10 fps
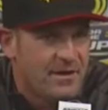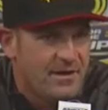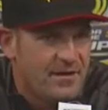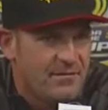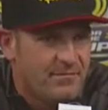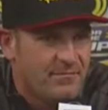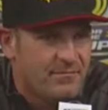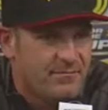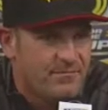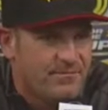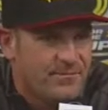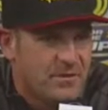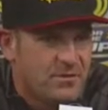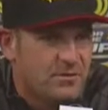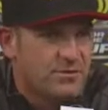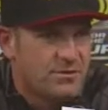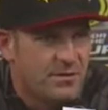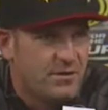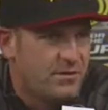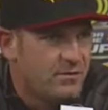I'm closer
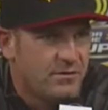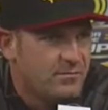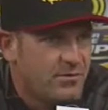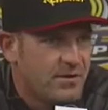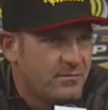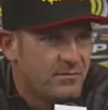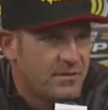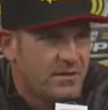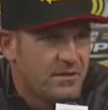to her than probably,